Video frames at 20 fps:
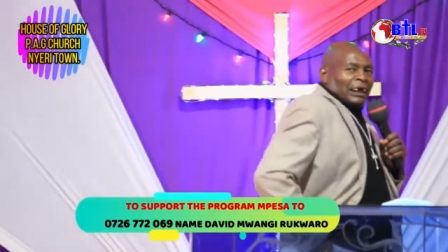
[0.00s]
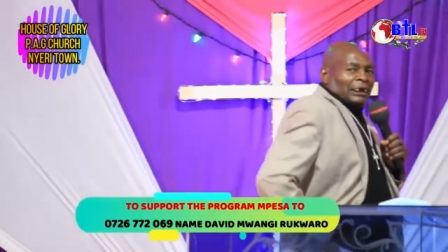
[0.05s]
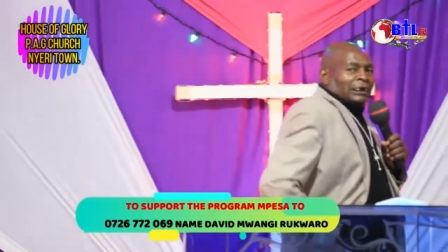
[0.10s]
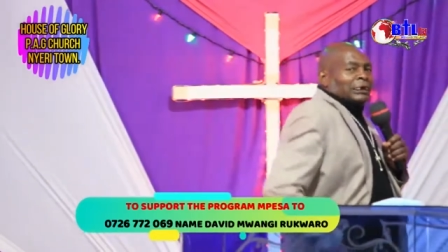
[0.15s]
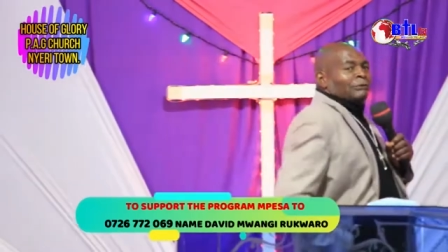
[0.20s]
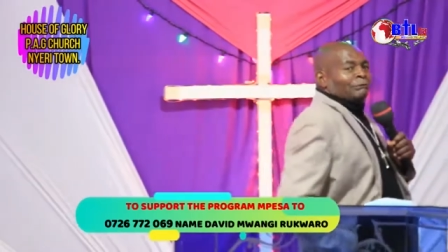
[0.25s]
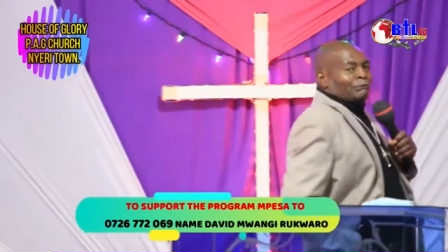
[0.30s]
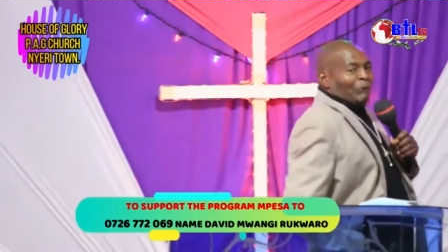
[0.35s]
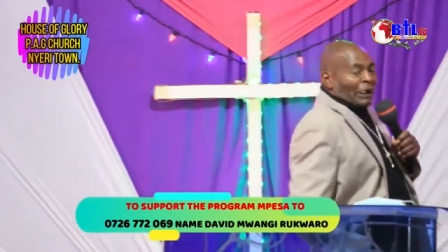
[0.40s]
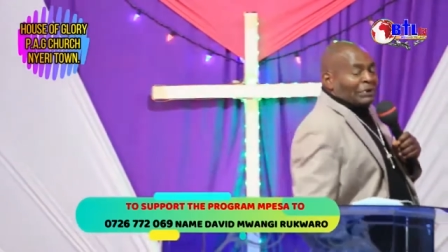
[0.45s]

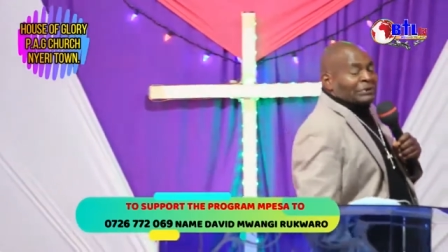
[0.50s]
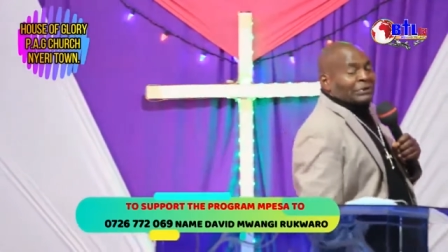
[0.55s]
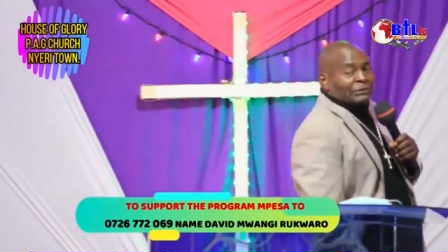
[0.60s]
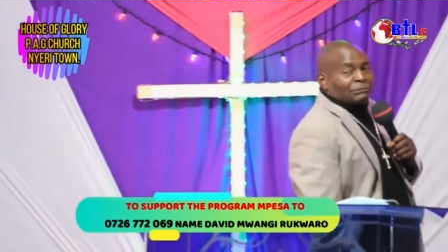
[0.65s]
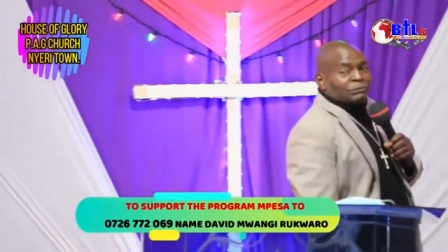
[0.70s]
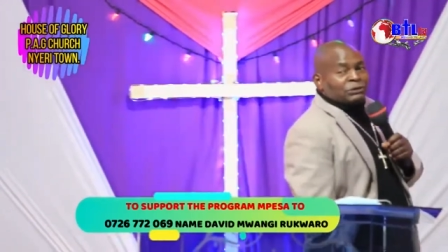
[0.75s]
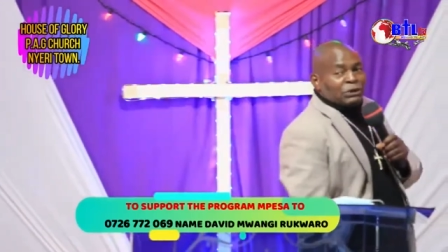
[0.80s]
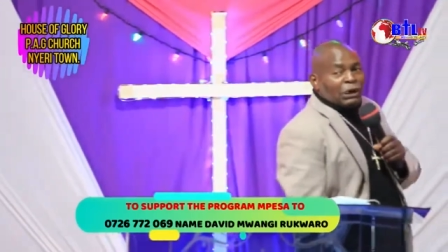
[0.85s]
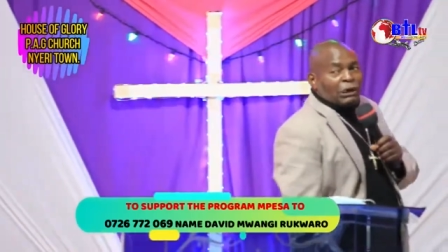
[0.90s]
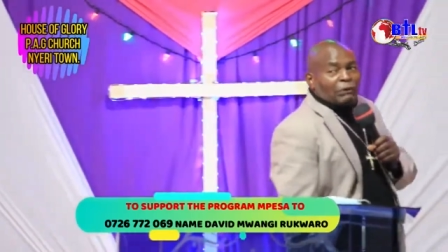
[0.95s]
And he
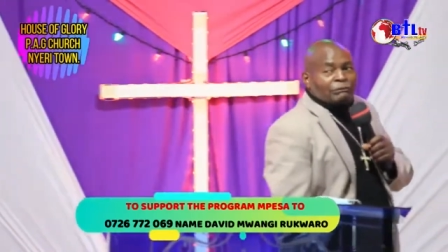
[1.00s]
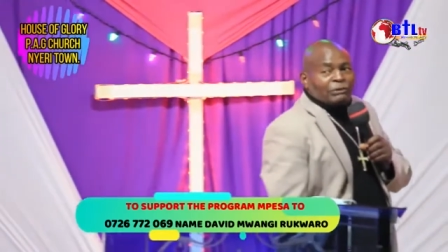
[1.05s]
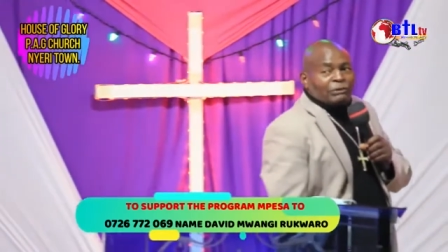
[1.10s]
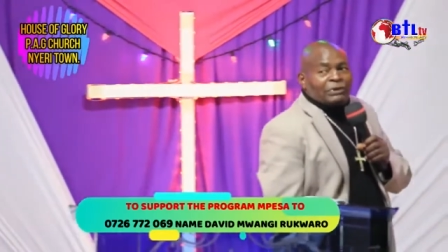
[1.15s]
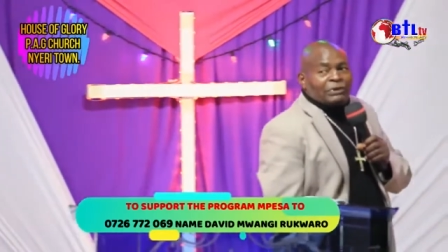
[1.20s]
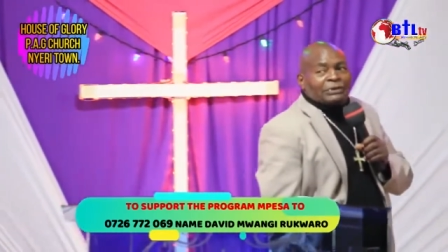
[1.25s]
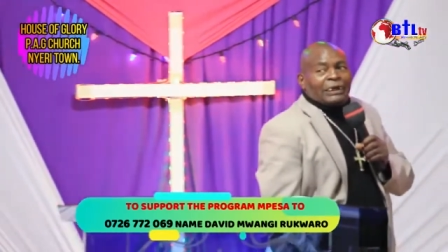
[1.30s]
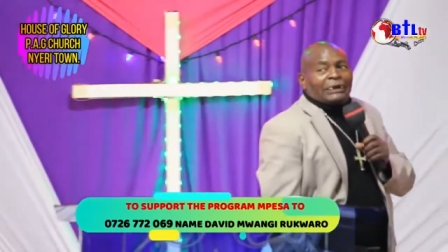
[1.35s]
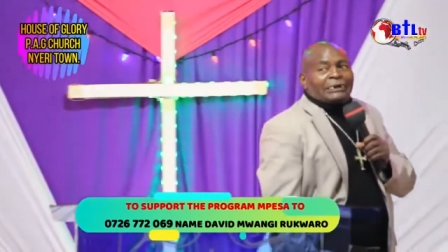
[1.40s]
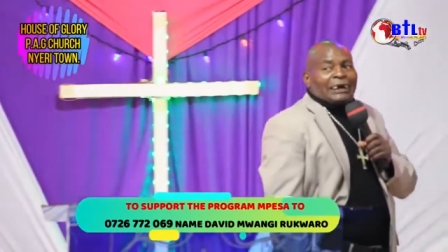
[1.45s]
finds
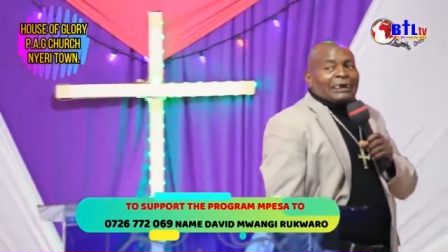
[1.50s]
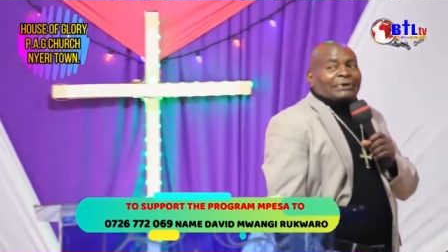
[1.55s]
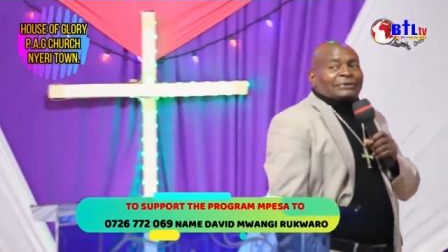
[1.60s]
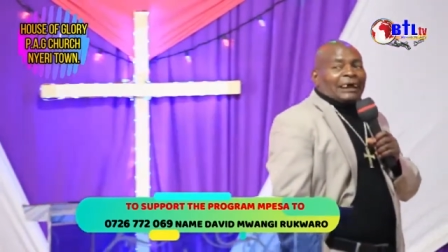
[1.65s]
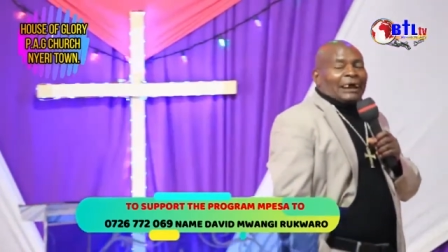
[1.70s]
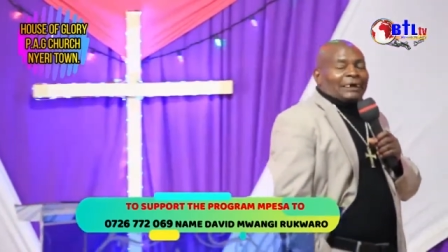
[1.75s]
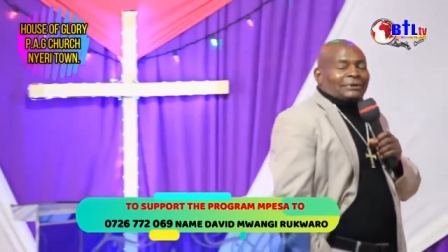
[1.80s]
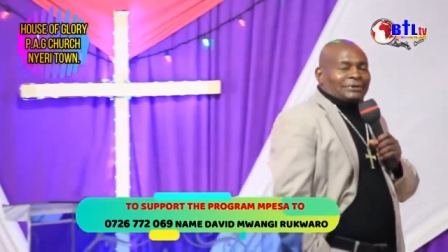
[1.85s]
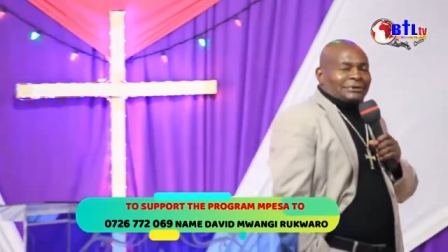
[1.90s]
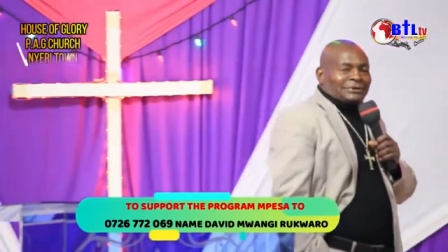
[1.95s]
himself in the
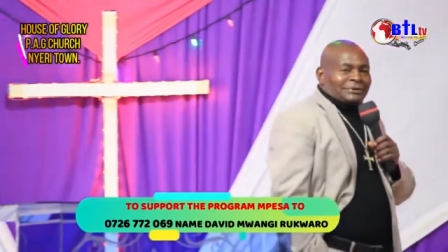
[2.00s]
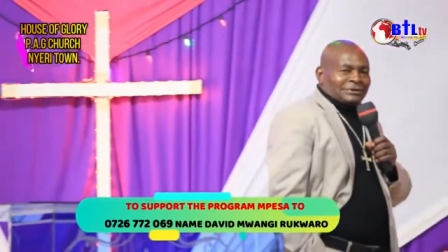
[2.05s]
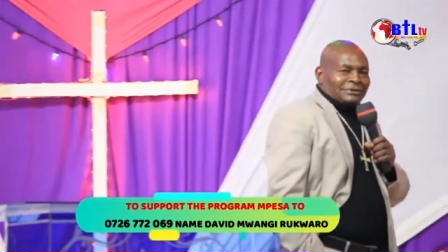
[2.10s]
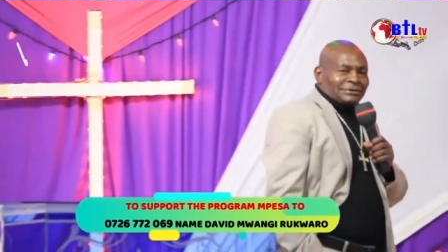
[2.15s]
desert